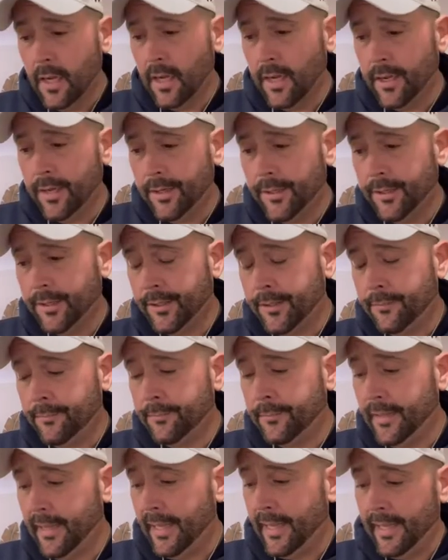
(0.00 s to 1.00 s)

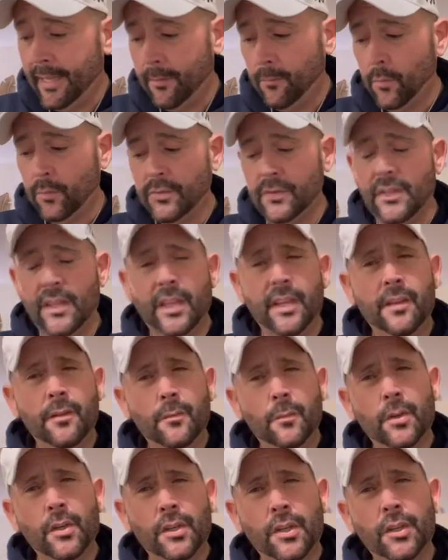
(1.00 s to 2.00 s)
Um, and we'll see.
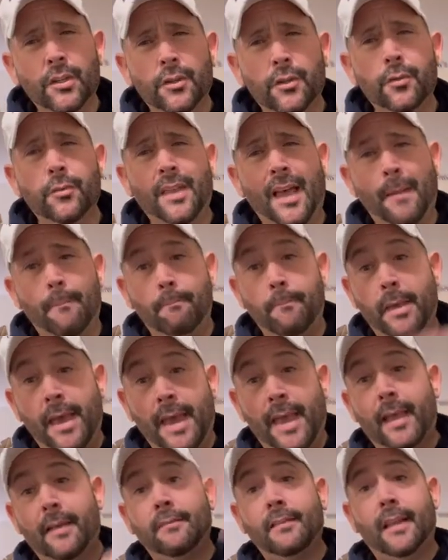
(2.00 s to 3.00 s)
We're going to do that
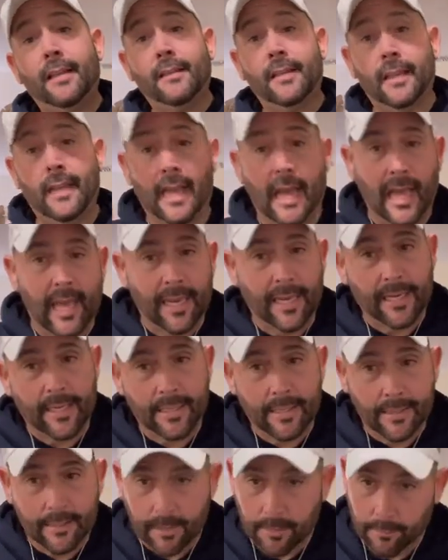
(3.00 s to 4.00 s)
bag that the
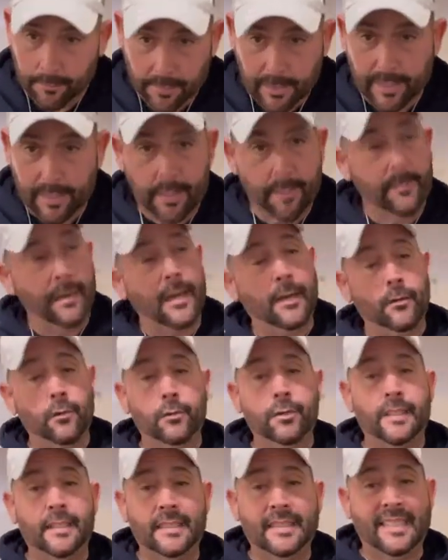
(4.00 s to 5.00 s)
guy complained about
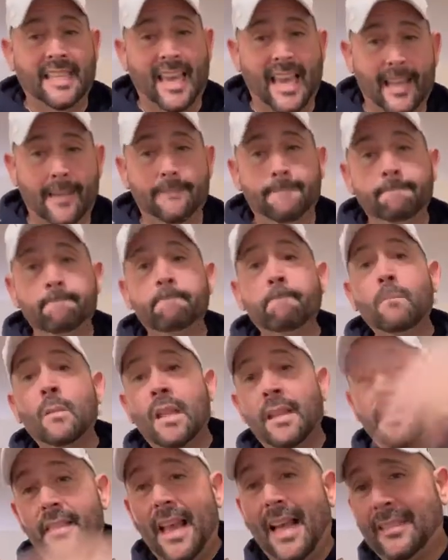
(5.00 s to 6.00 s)
who didn't get.
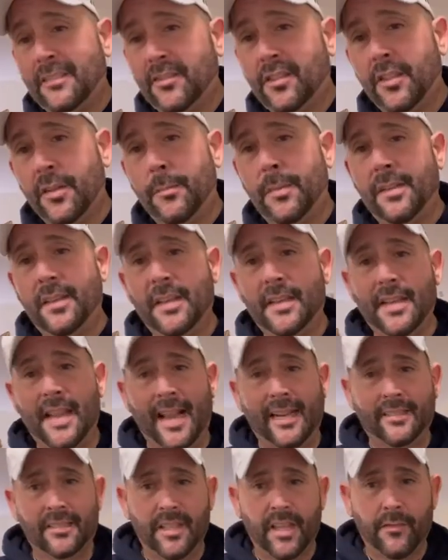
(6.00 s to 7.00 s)
That's going to be the
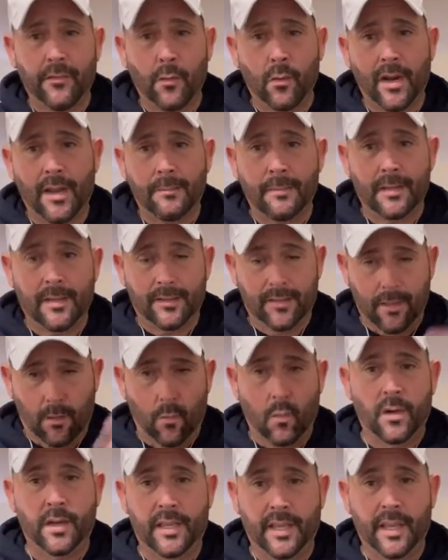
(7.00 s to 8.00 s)
next giveaway because I
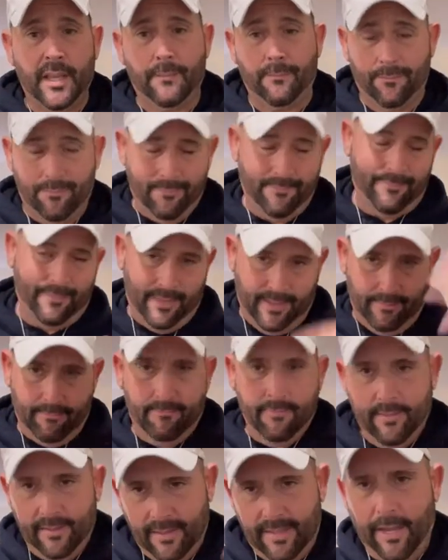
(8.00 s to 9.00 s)
want to get
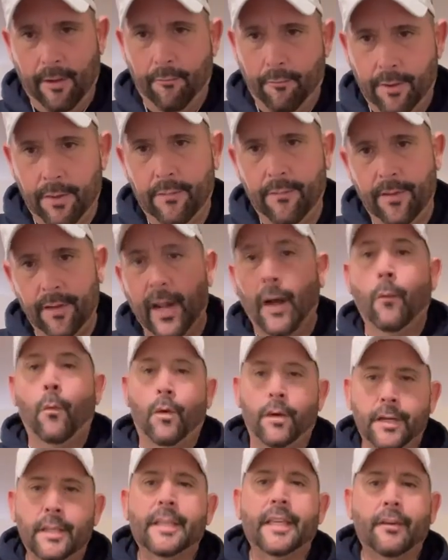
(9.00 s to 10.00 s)
get rid of it. I
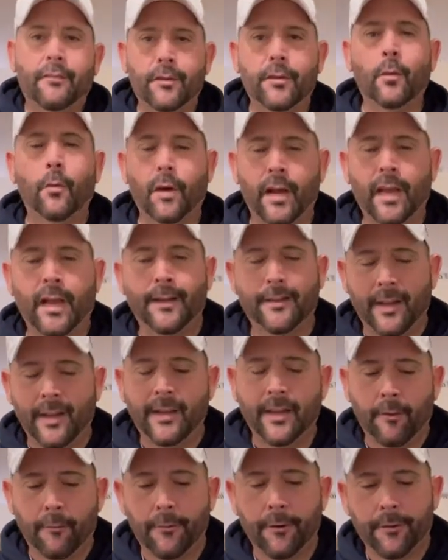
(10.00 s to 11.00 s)
want to give it away, not
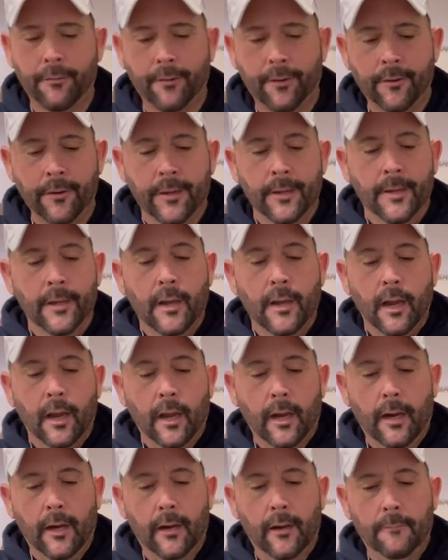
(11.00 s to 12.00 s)
get rid of it.
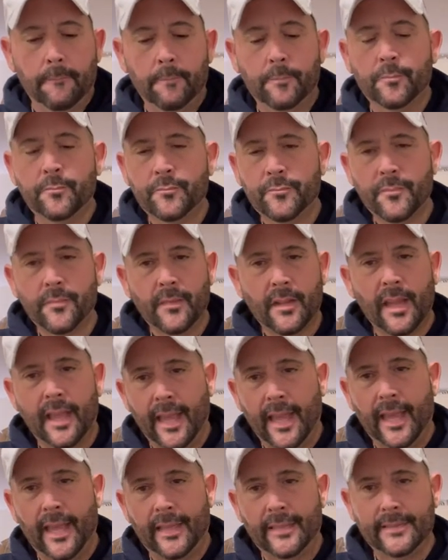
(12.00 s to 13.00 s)
Um,
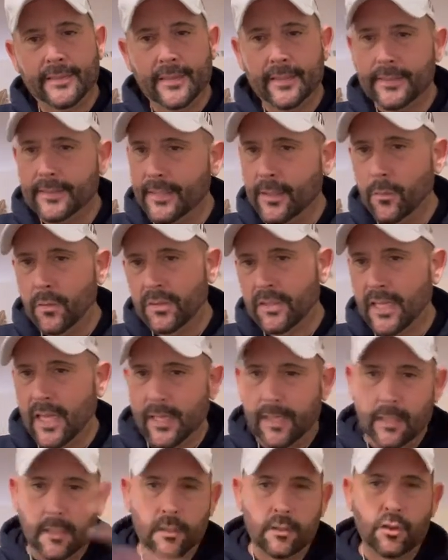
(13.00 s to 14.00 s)
and since he was
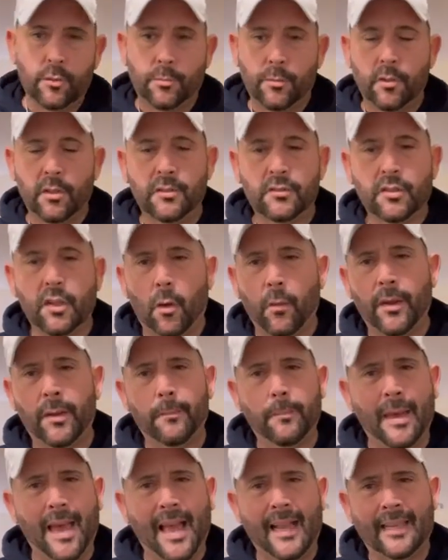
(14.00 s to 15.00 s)
not eligible, it's
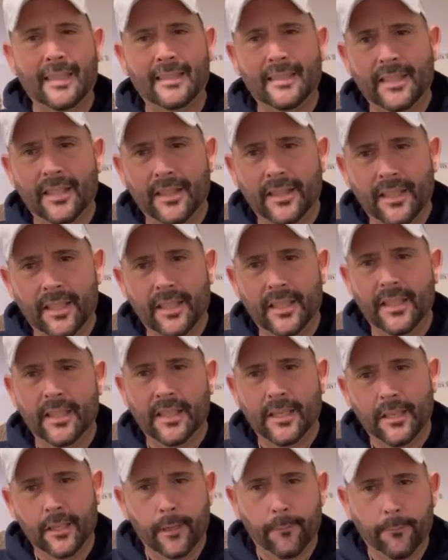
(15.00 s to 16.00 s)
going back into
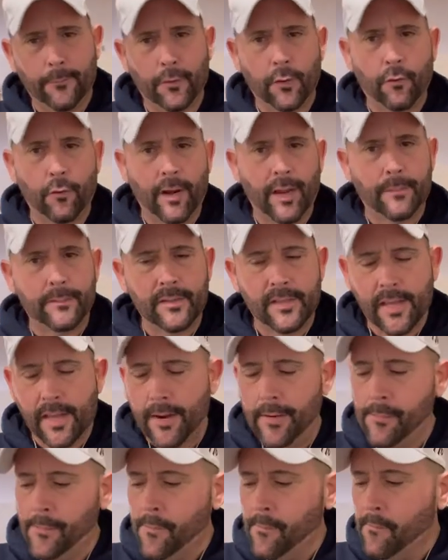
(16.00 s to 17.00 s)
the uh, up for grabs
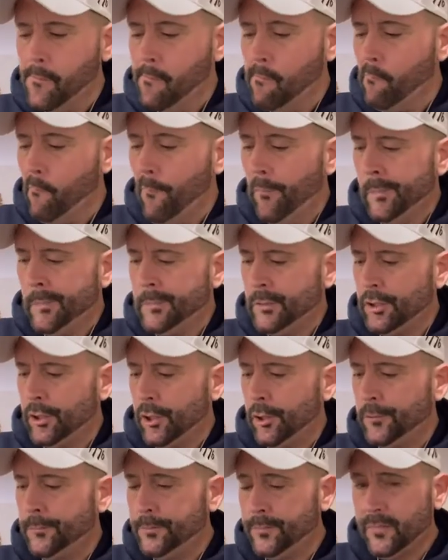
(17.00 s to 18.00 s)
there.
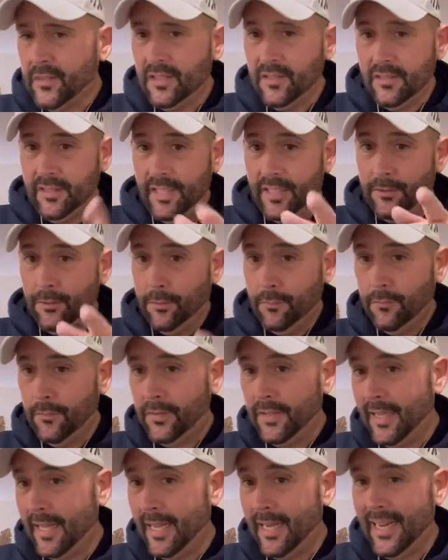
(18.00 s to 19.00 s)
So stay tuned
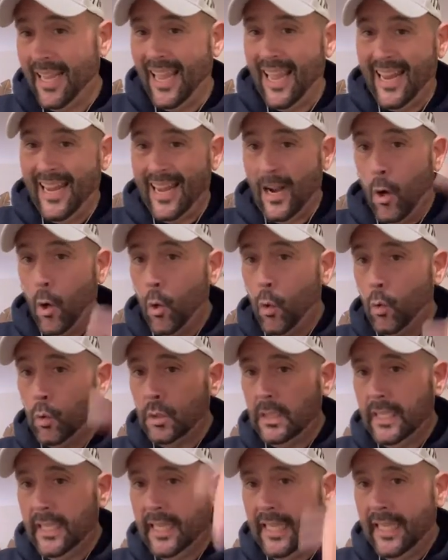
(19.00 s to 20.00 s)
for that. And
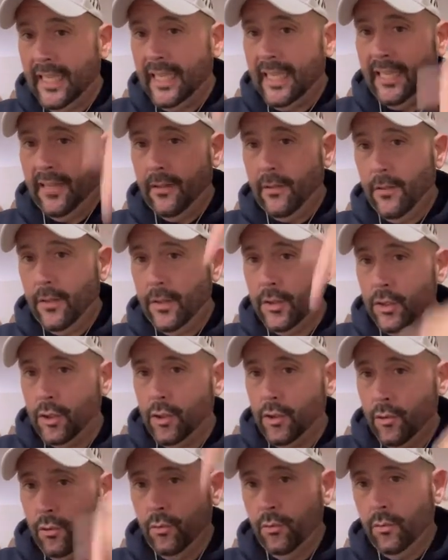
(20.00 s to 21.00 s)
only in the
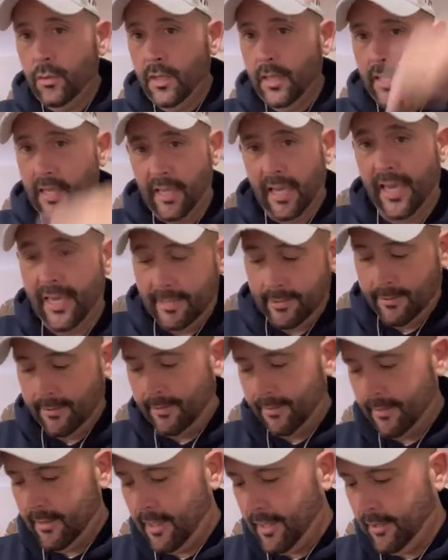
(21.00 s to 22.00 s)

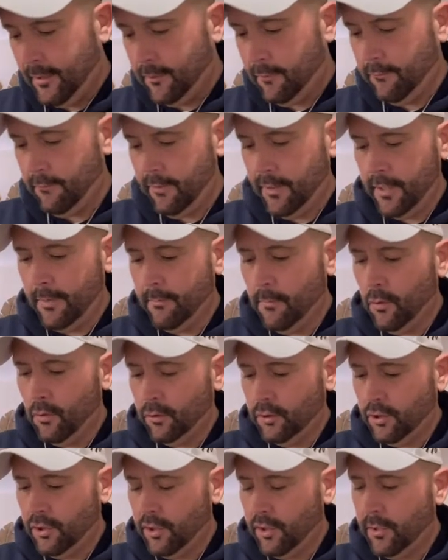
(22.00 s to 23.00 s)
U.S. Thank you very
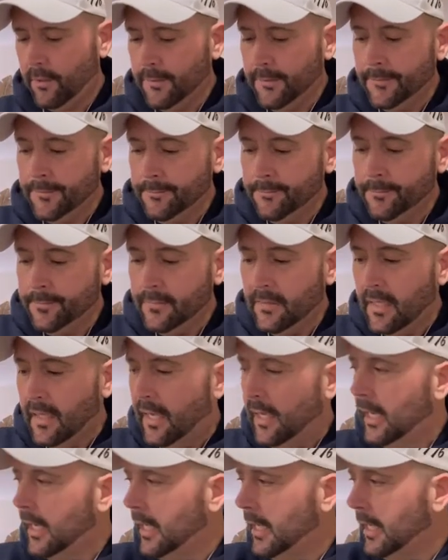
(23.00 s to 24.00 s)
much.
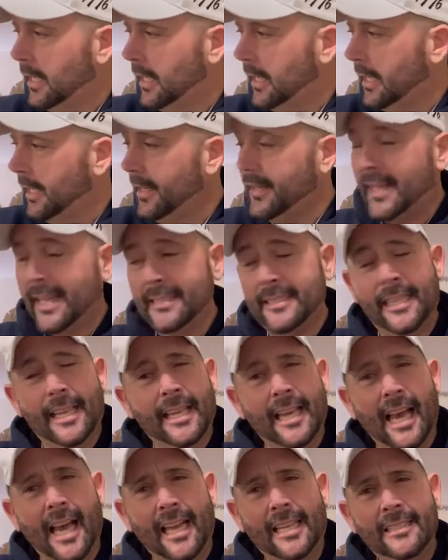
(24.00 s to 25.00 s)
Uh, and that's
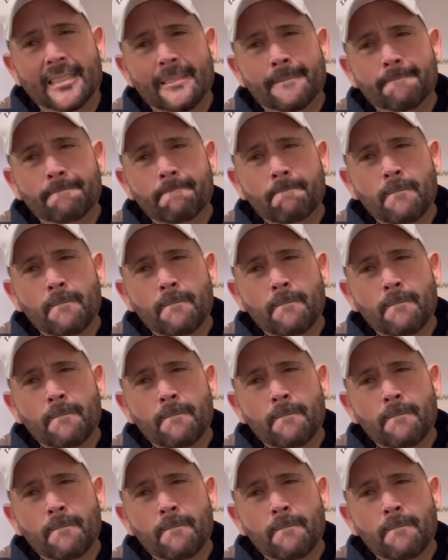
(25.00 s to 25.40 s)
it, guys.